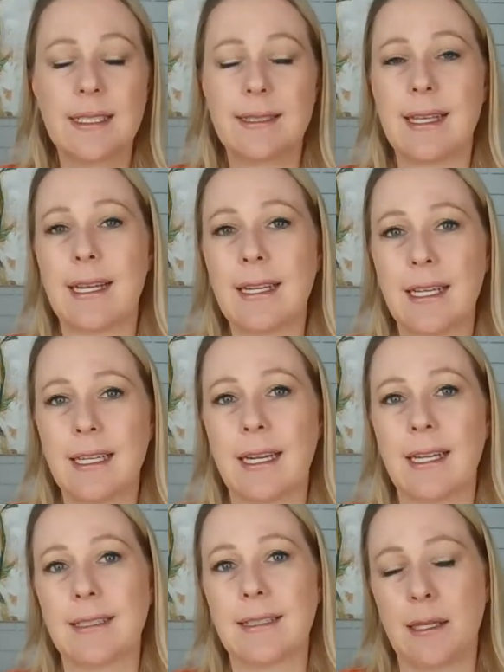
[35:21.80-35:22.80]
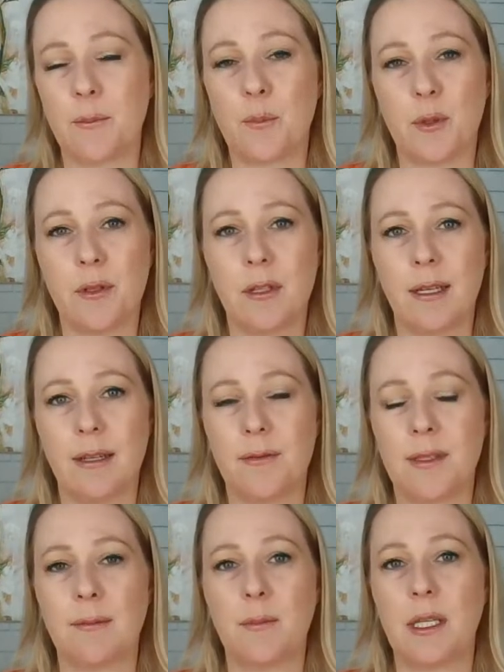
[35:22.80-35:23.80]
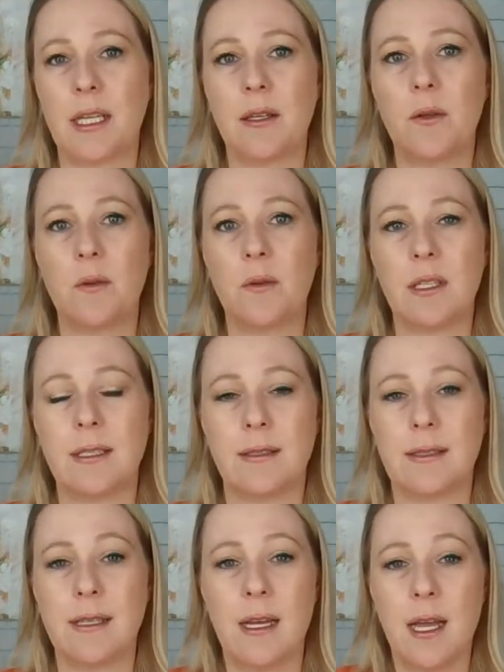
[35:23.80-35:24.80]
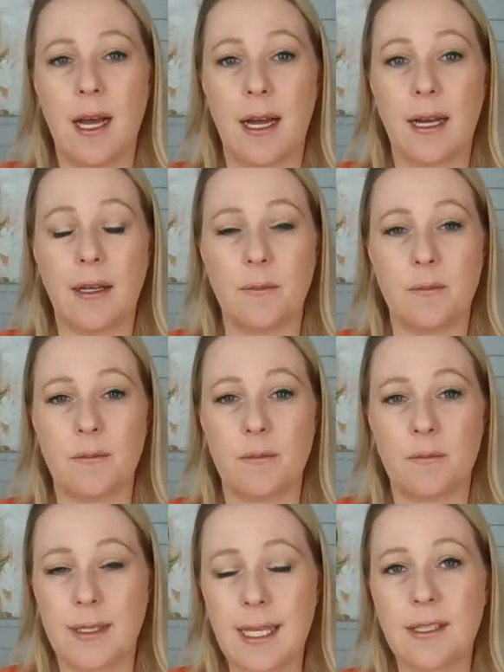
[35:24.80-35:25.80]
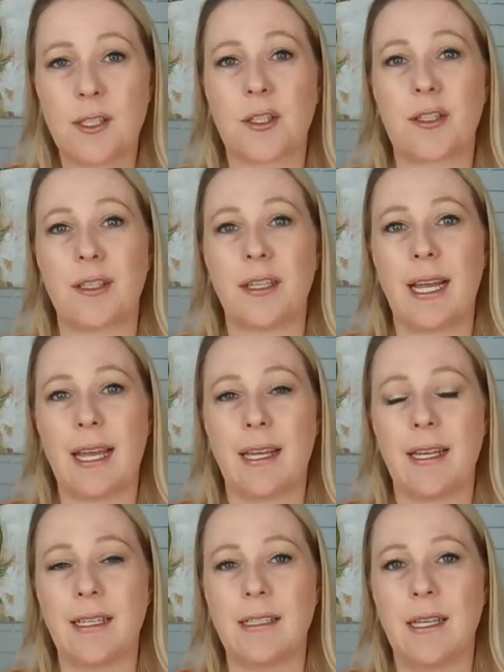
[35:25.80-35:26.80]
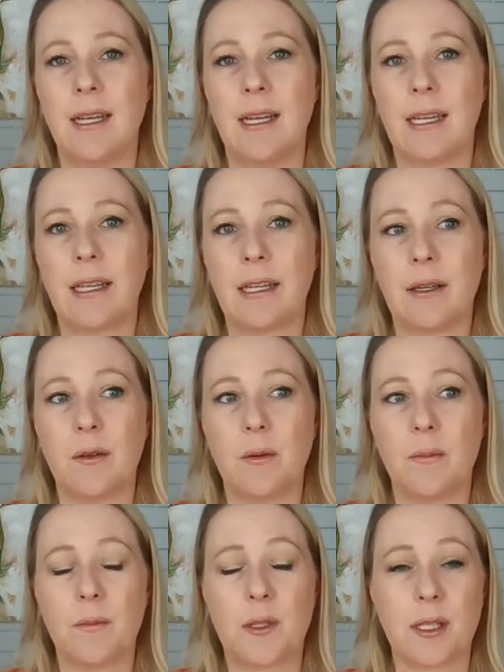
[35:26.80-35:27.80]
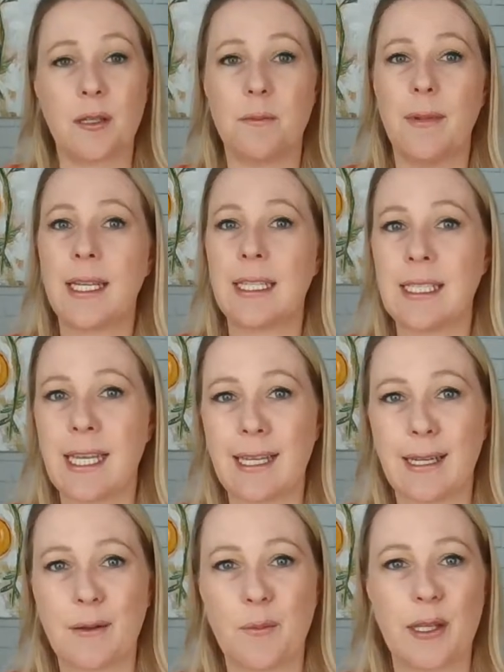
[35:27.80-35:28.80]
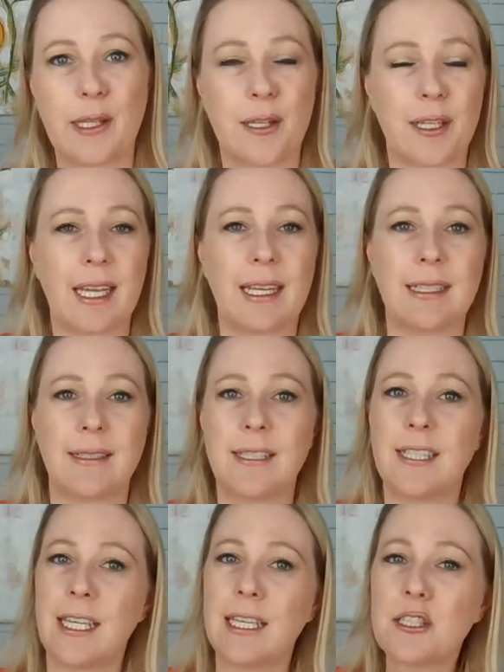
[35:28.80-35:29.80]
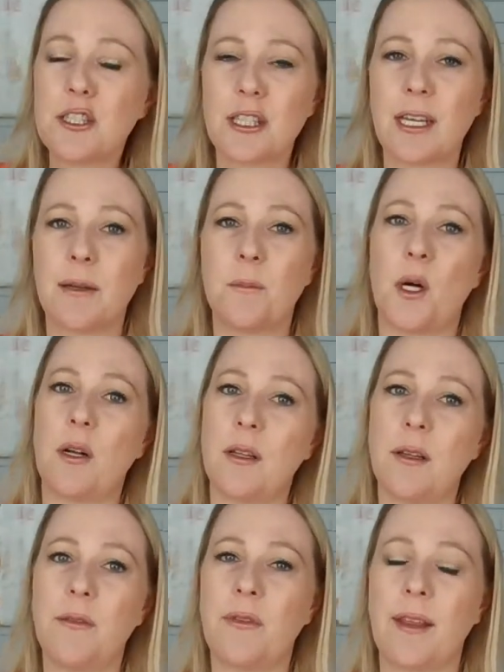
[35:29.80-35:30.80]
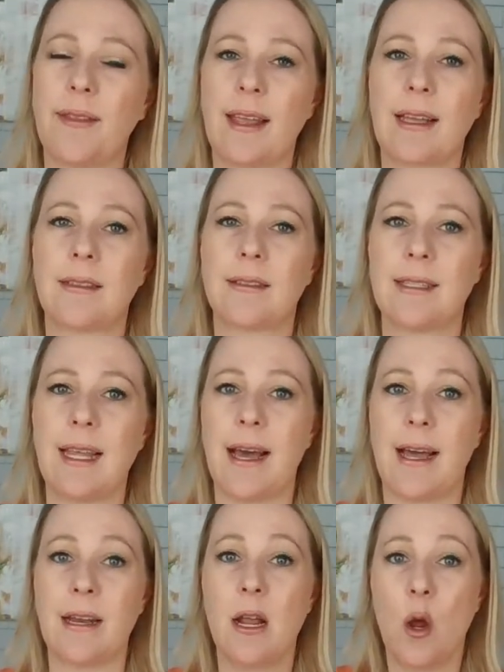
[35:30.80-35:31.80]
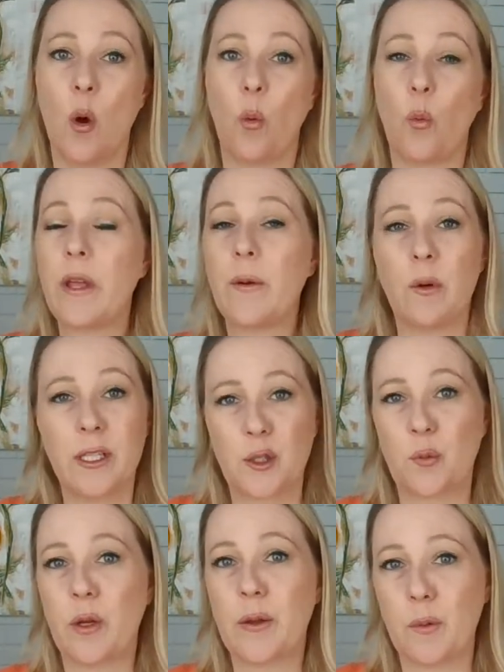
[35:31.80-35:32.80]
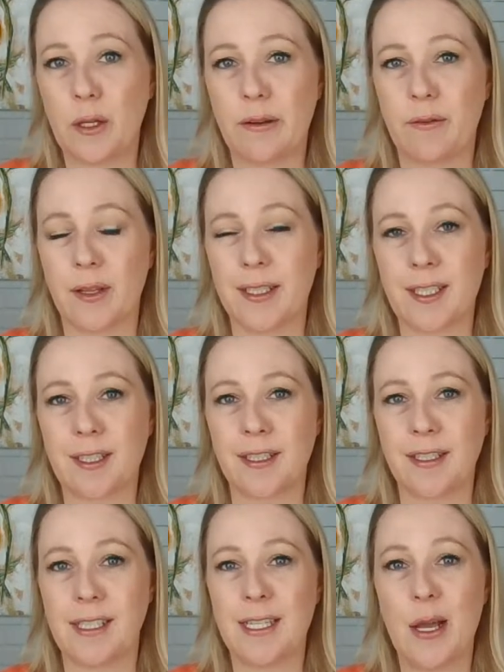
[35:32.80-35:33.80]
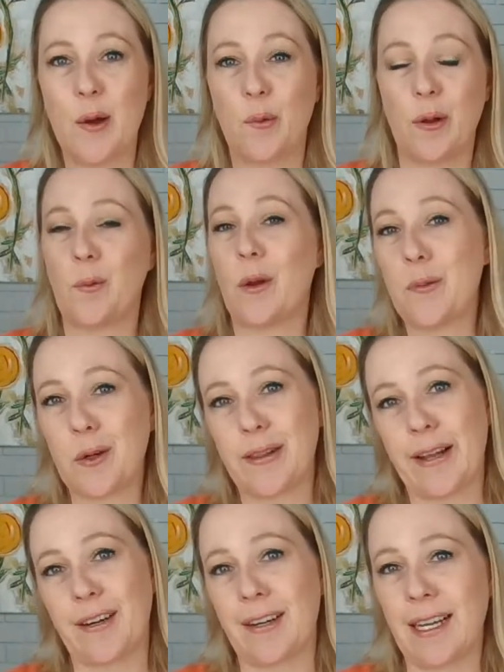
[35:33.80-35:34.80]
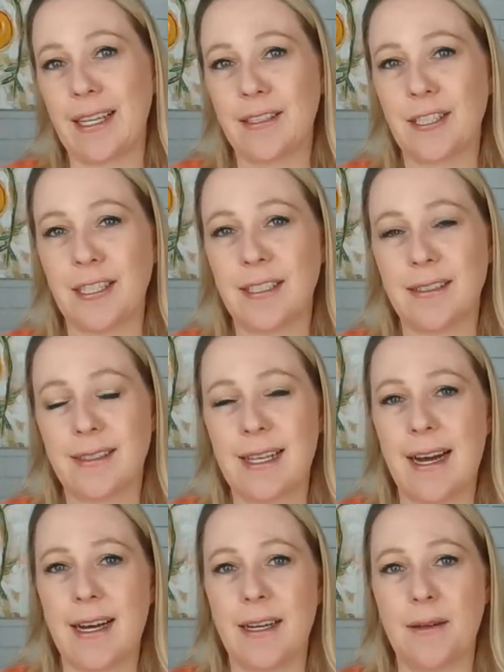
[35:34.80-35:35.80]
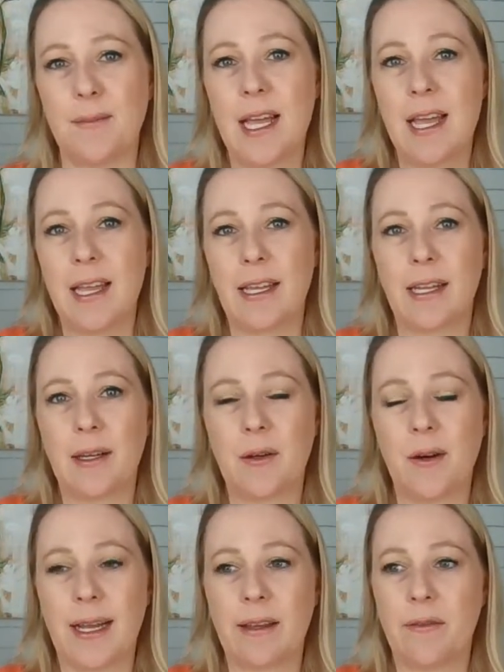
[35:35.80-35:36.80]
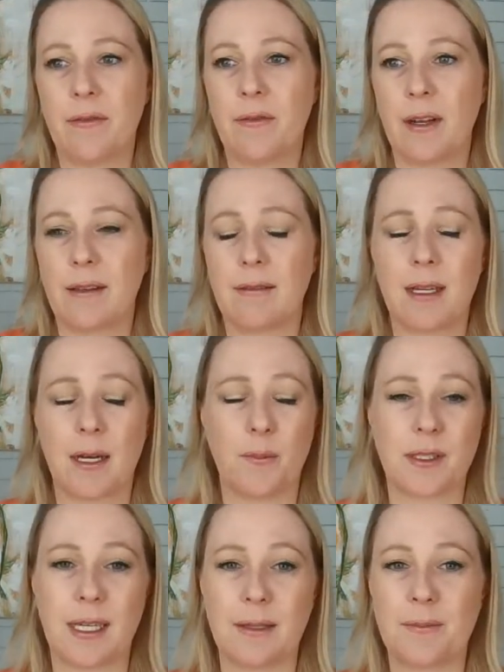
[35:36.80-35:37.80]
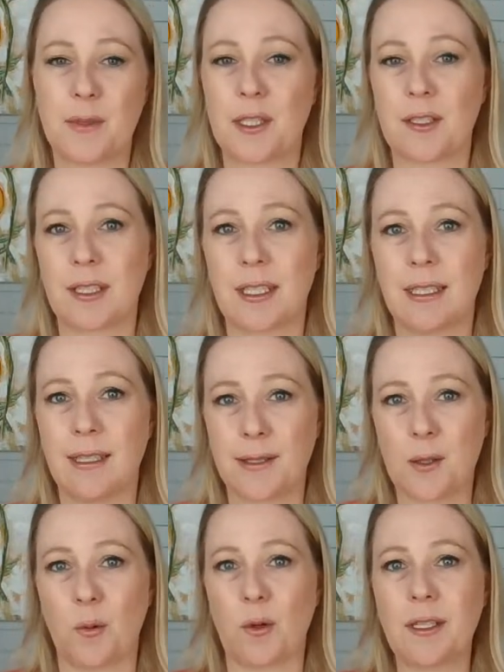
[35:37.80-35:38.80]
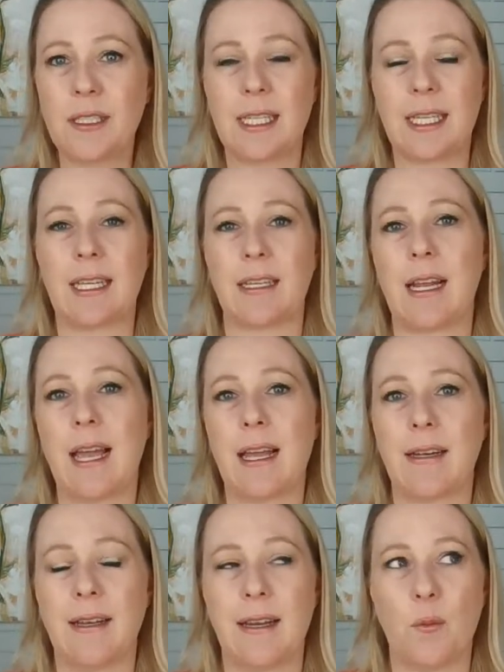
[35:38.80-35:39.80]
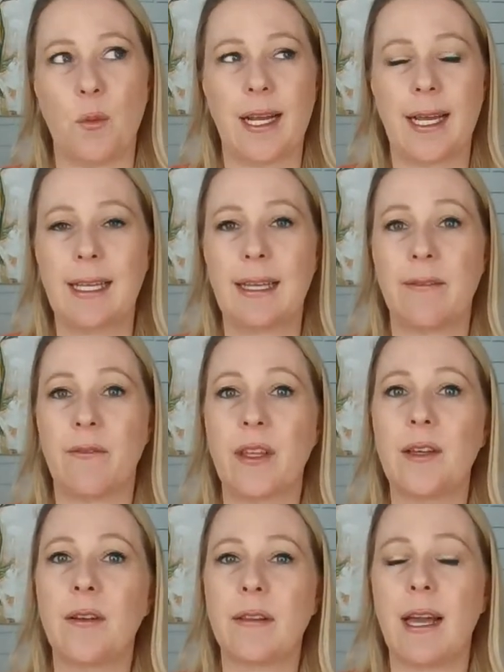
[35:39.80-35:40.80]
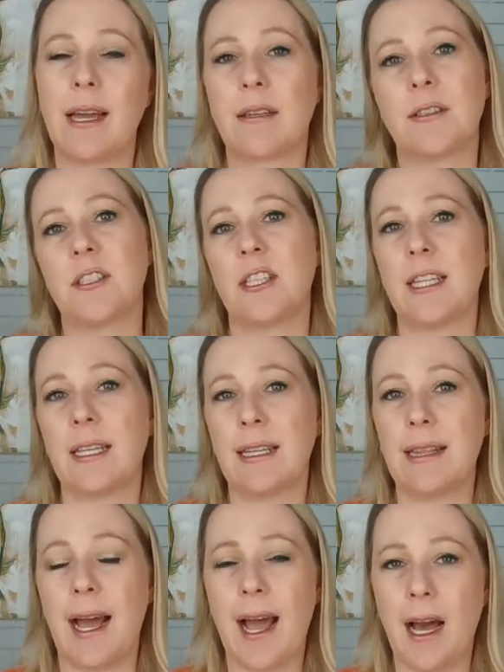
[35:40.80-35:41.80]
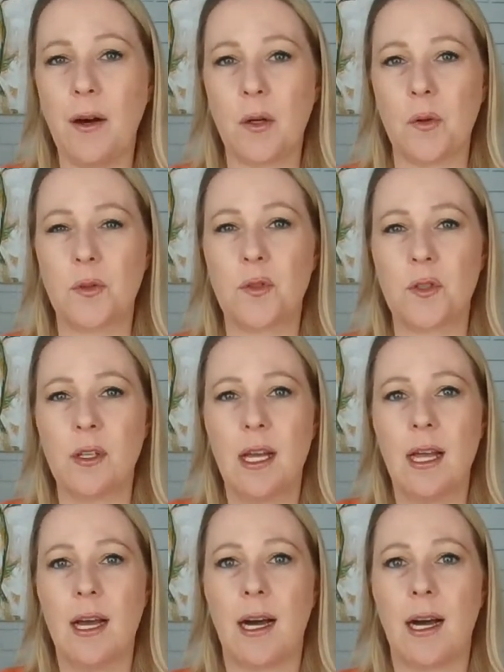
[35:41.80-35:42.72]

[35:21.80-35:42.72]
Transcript: setting an example of somebody who is centered, and start meditating with your kids. Teach them all of the things that we wish we would have learned when we were their ages. I've a couple times during this quarantine, and when I can feel the energy in the house,